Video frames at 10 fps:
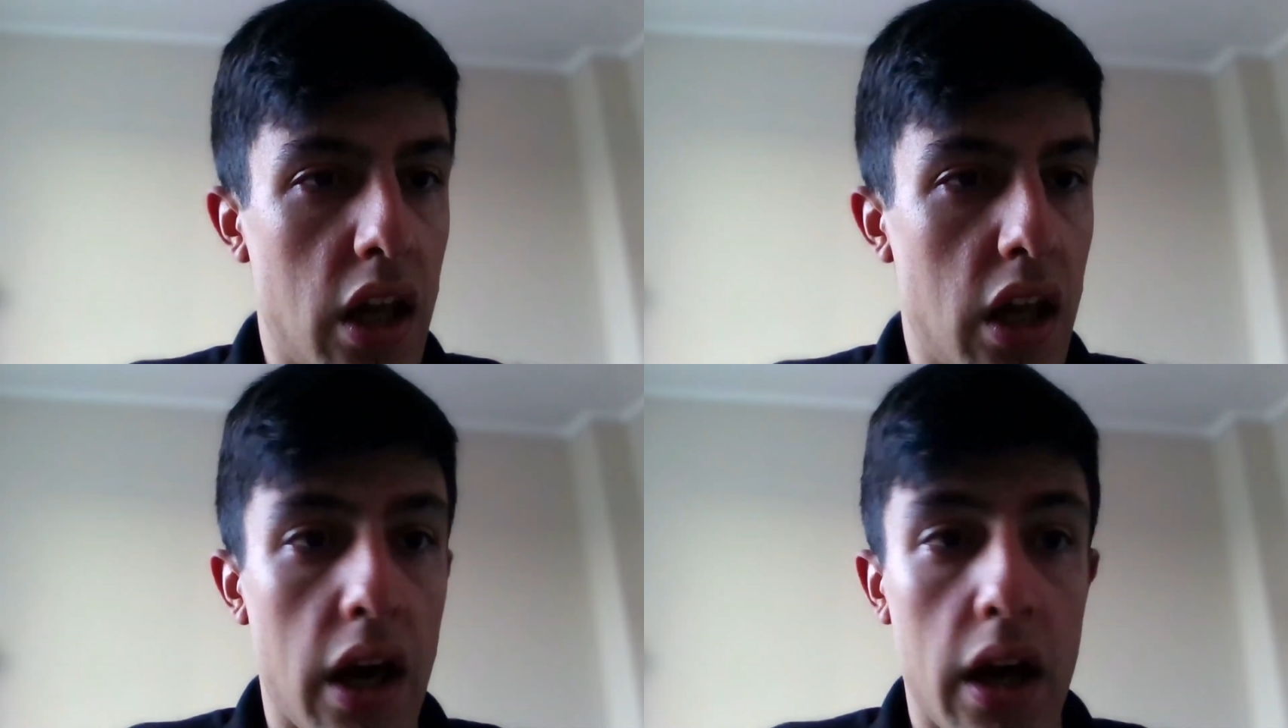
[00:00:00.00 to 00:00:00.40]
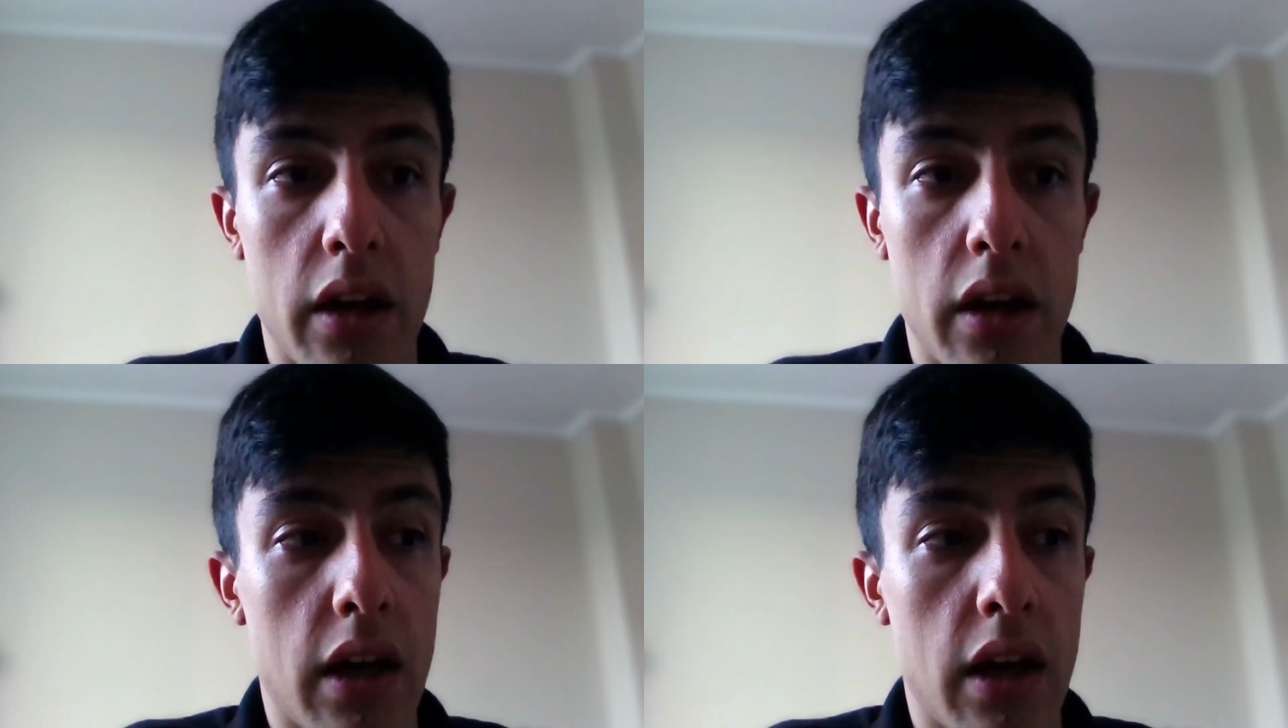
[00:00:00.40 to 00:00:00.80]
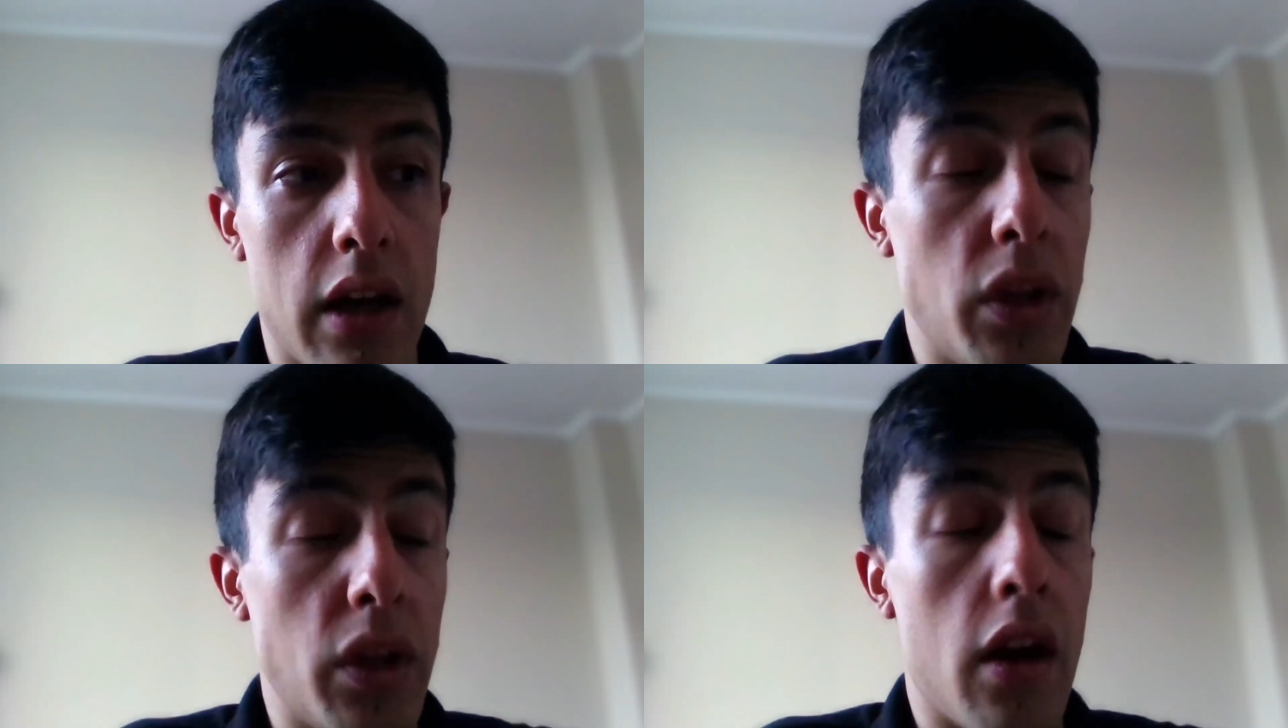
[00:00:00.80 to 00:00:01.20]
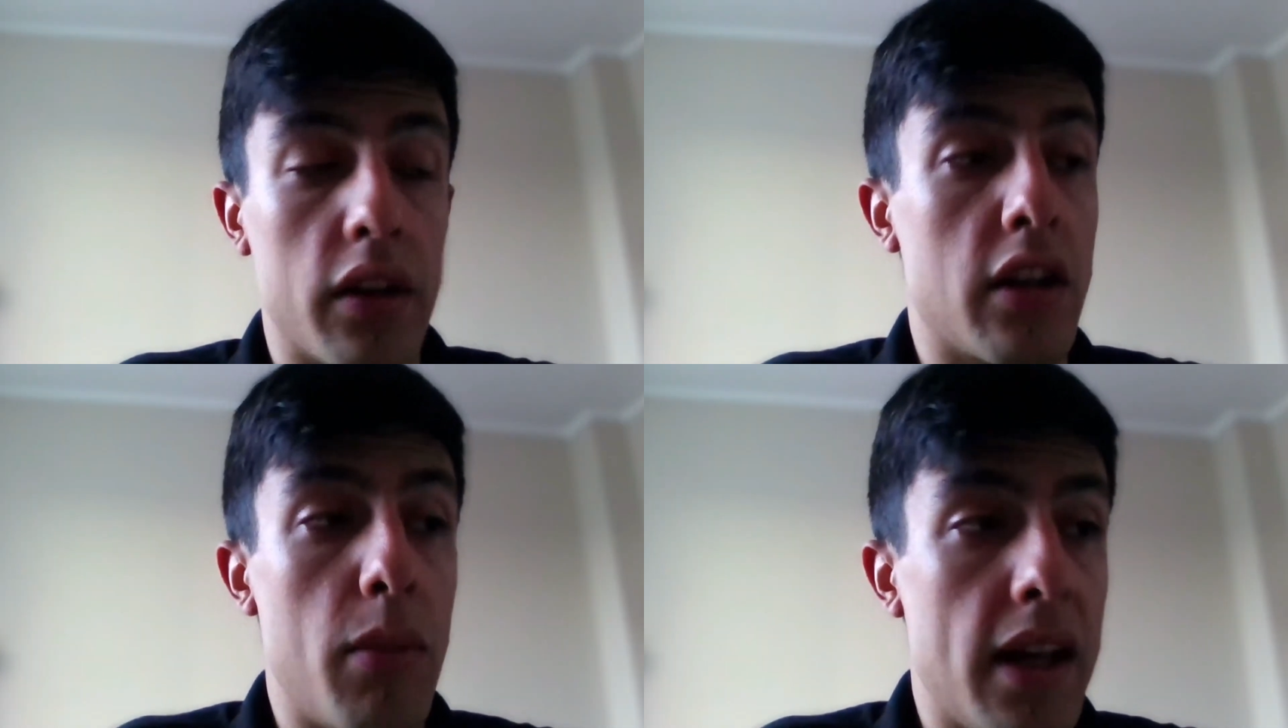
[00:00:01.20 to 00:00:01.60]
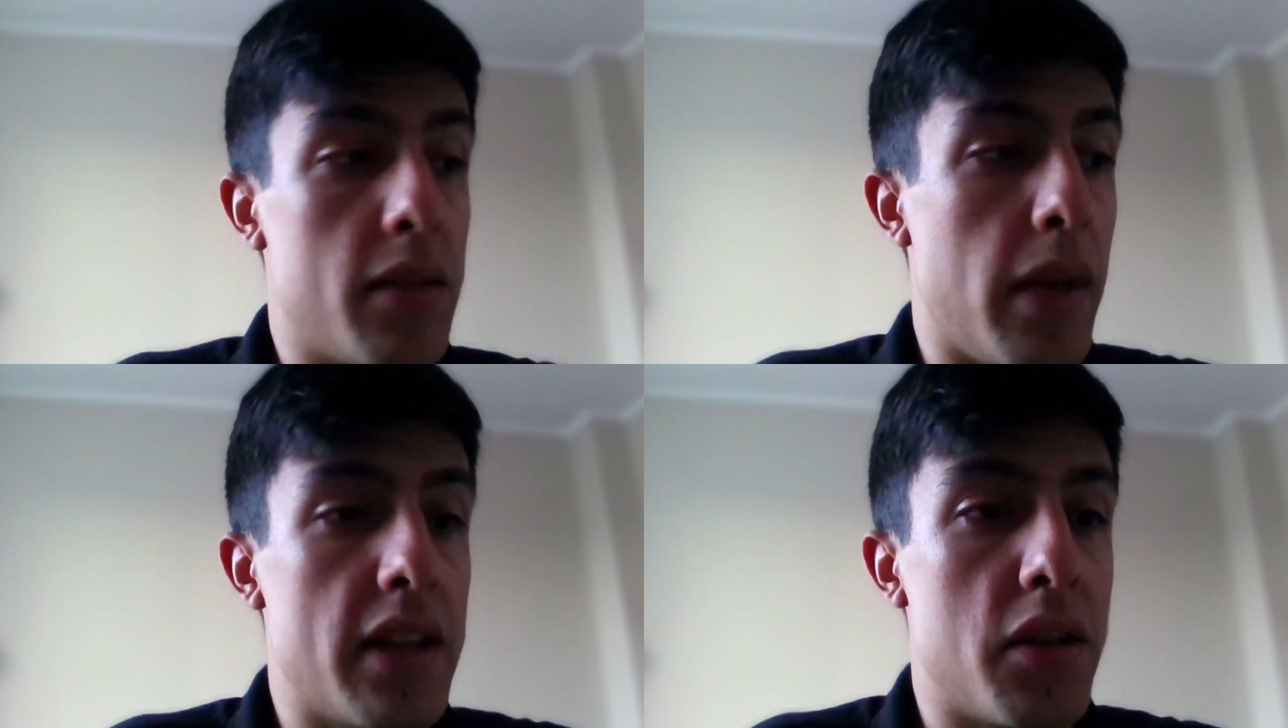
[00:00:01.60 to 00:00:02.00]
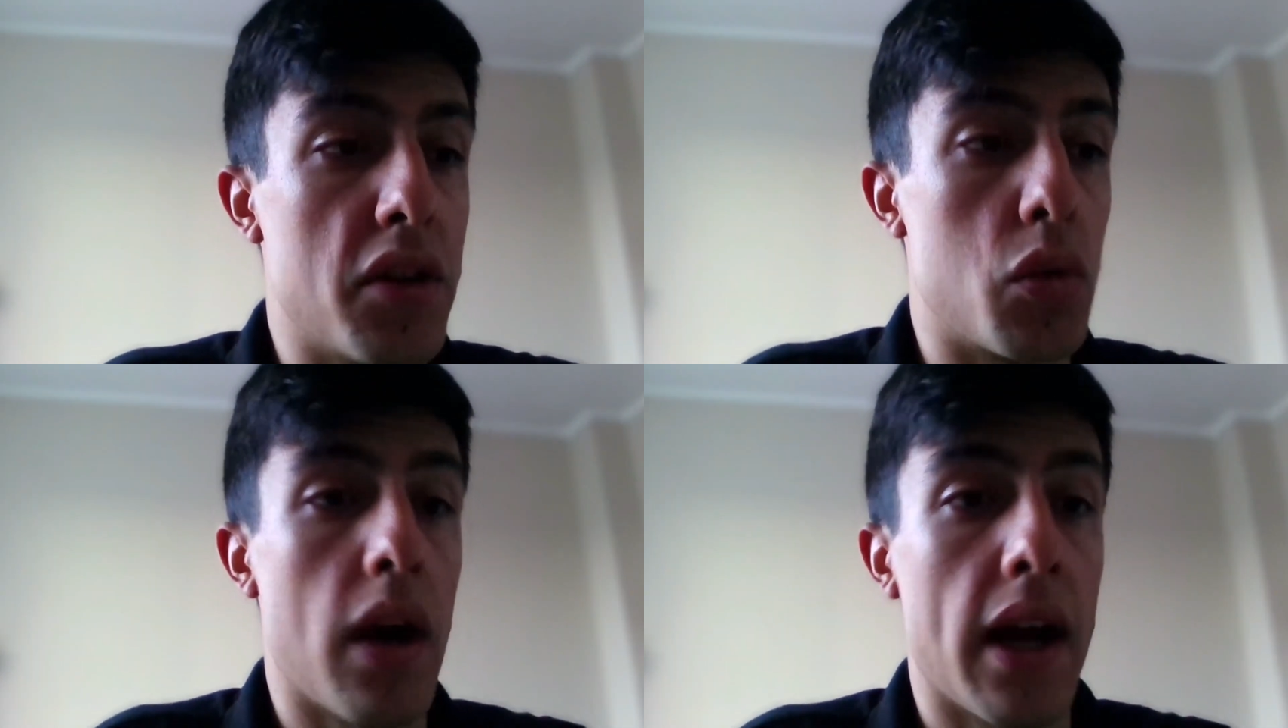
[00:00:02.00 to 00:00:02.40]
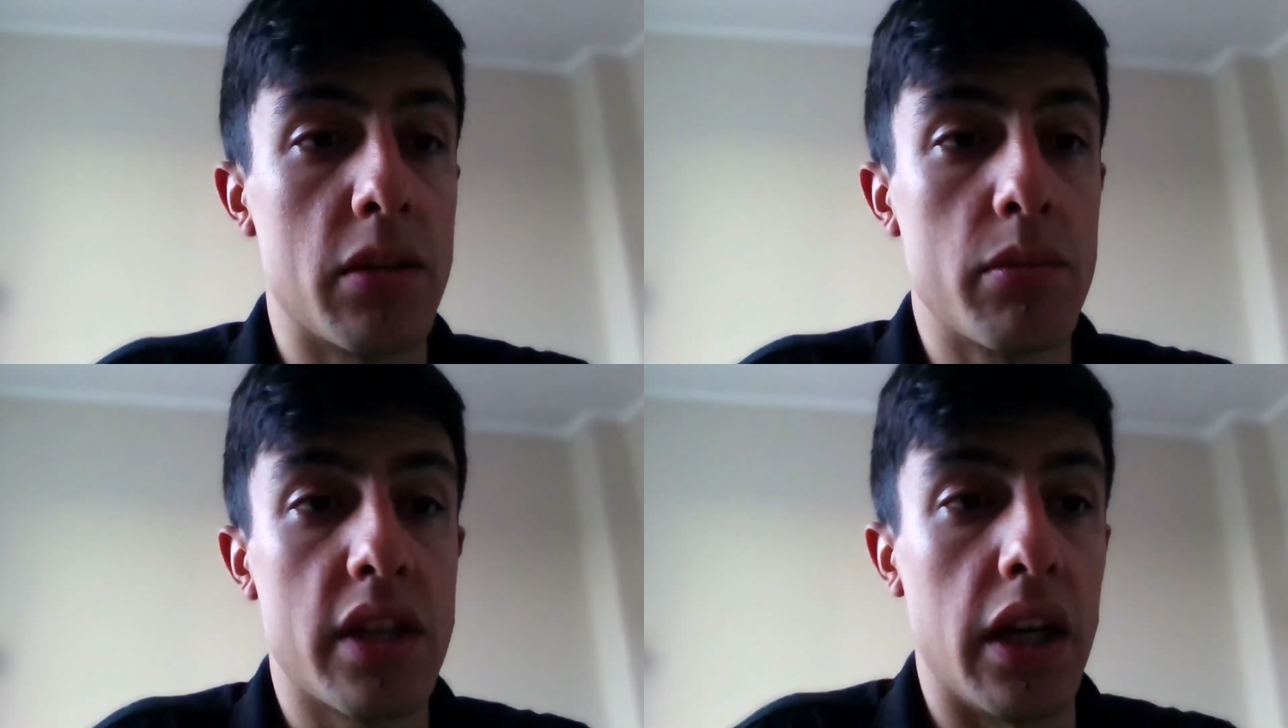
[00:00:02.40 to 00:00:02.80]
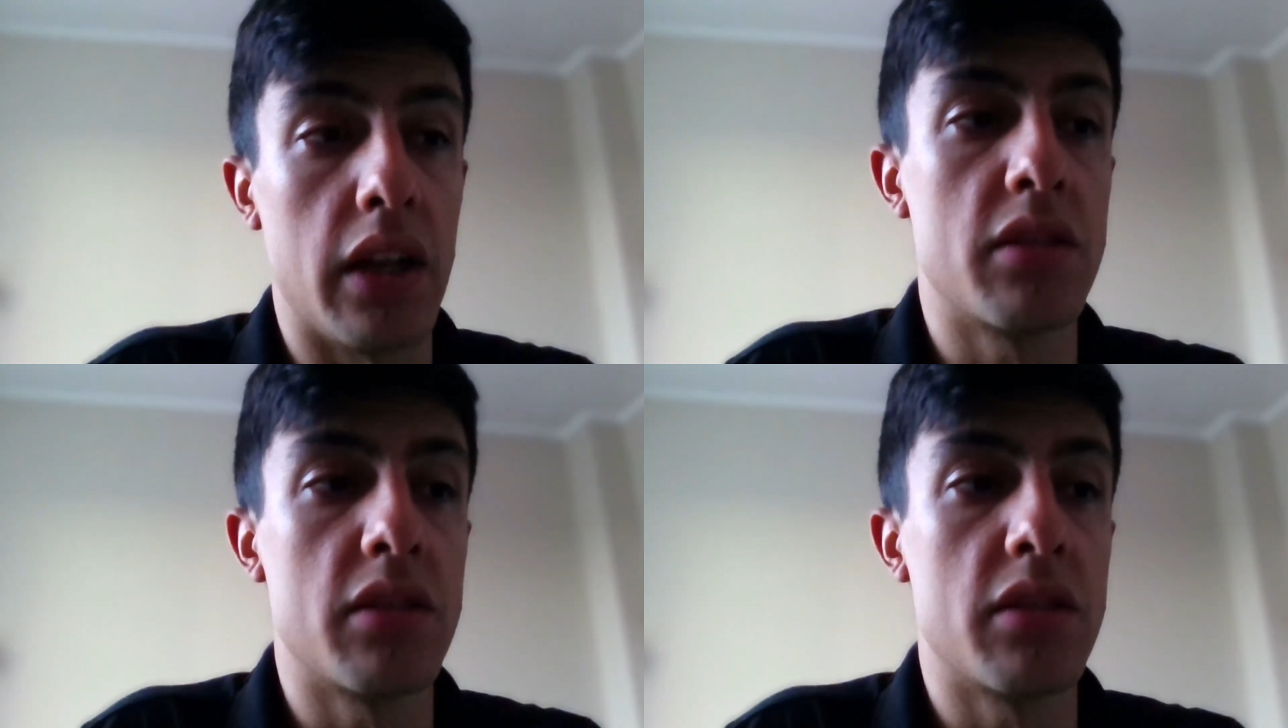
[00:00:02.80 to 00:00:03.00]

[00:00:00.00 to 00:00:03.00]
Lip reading: and we did not admit many students who had some skills,